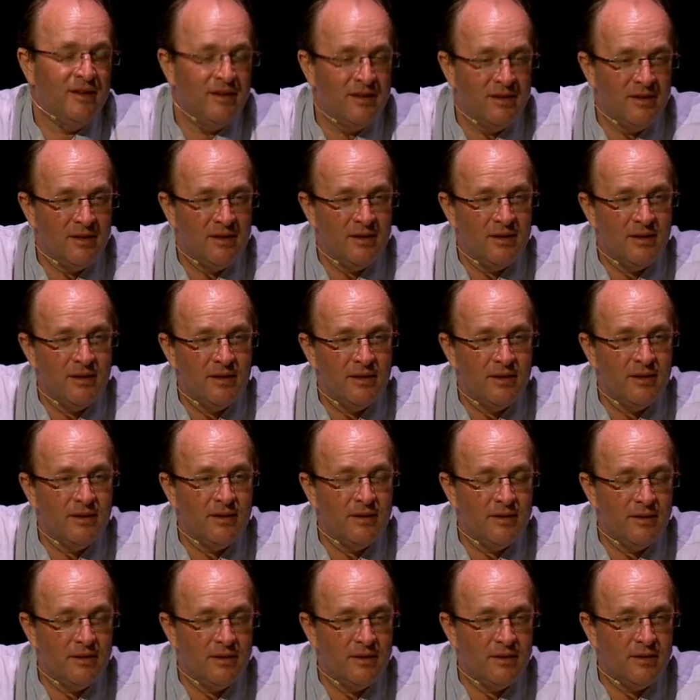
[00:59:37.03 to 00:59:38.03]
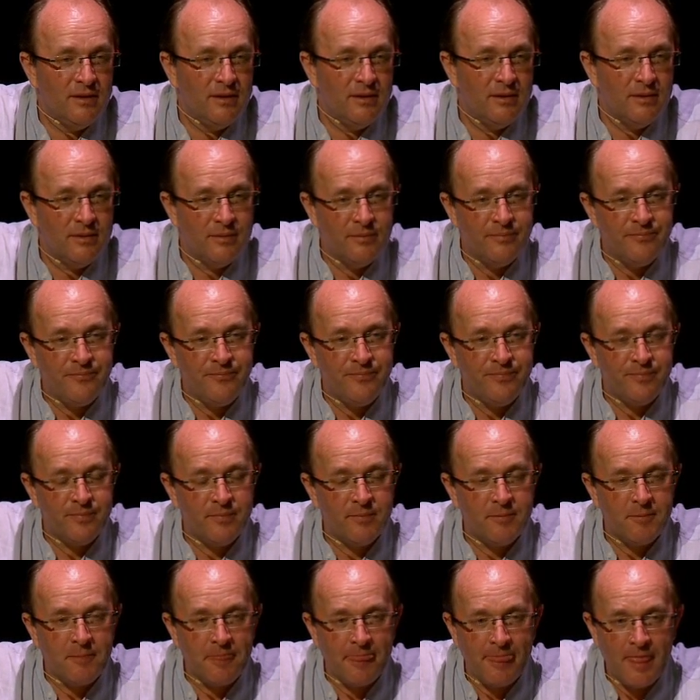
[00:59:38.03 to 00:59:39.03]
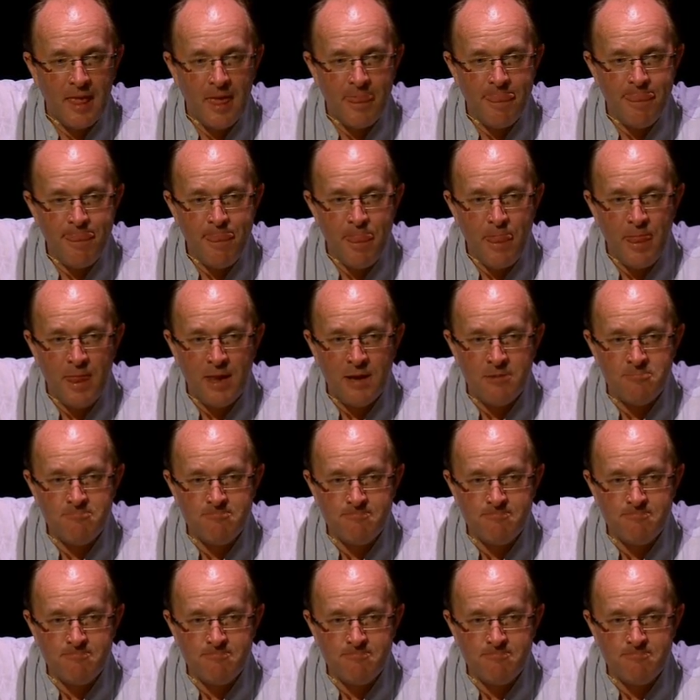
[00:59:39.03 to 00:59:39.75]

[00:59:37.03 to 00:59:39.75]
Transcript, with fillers: Um, uh, can you also tell me